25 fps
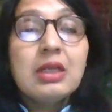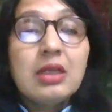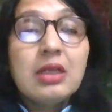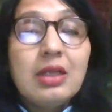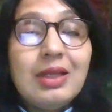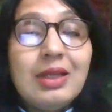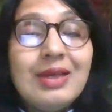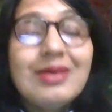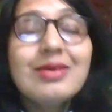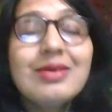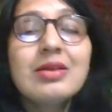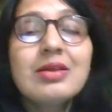
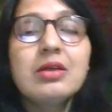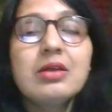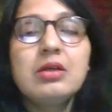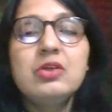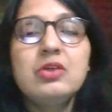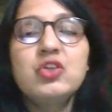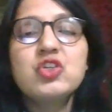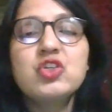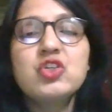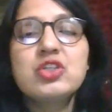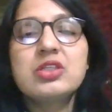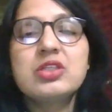clear
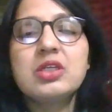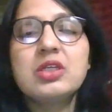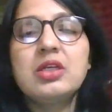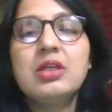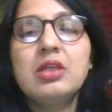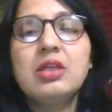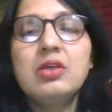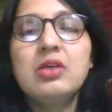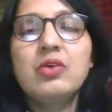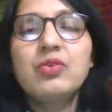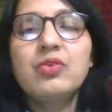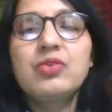
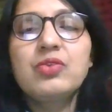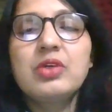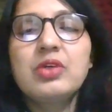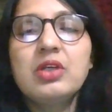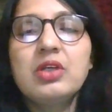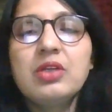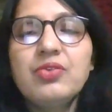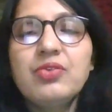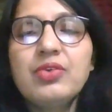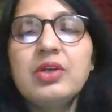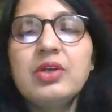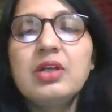understanding of the
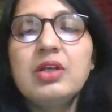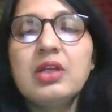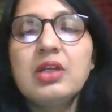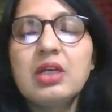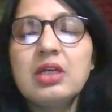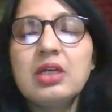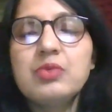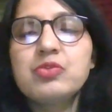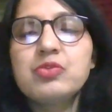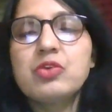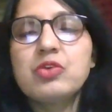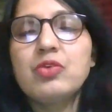different
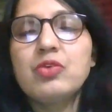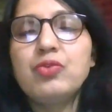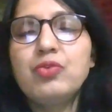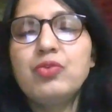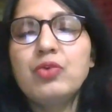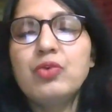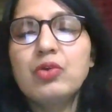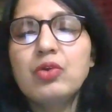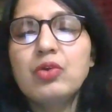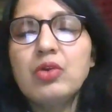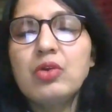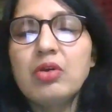types of
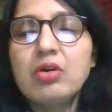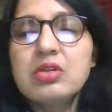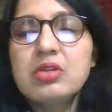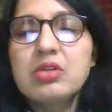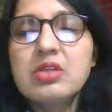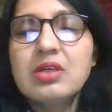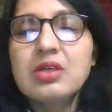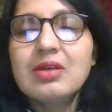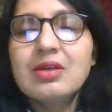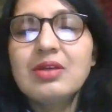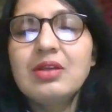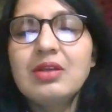
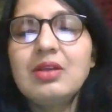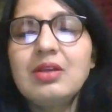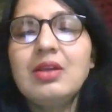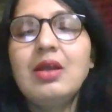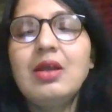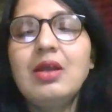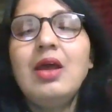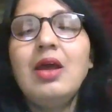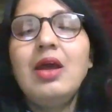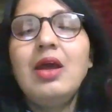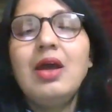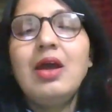
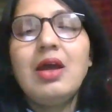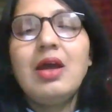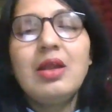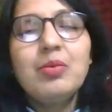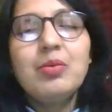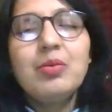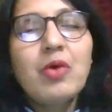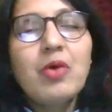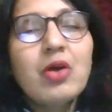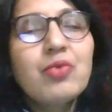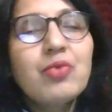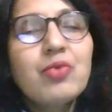phonological
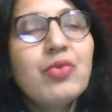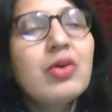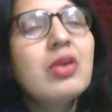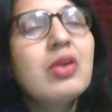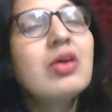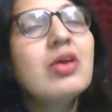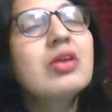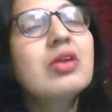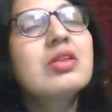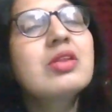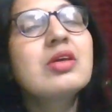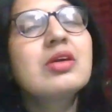and
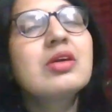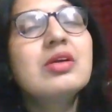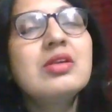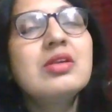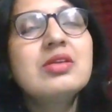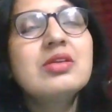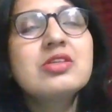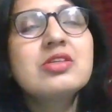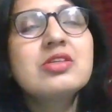morphological